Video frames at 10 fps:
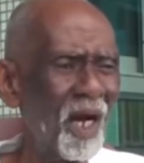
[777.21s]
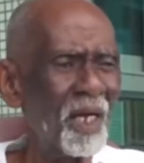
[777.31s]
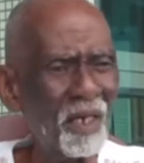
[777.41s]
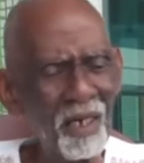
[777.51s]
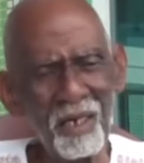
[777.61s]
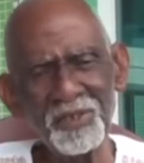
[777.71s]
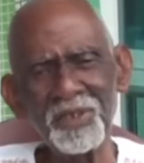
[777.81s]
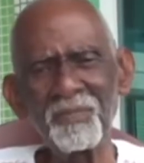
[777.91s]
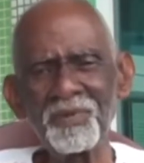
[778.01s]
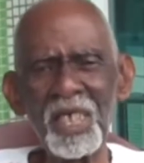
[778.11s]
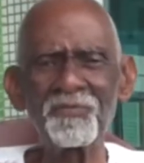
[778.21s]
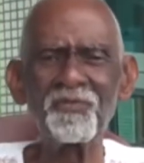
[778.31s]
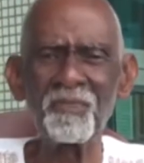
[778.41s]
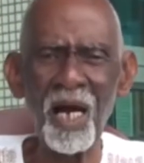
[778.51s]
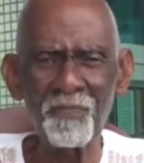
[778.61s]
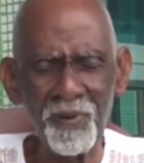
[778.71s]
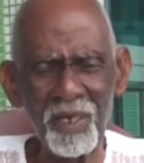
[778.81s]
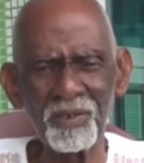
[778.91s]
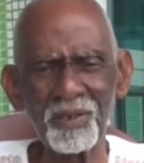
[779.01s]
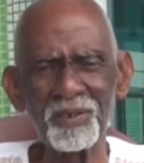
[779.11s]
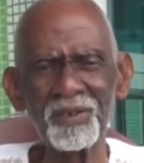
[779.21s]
I heard some things from my parents.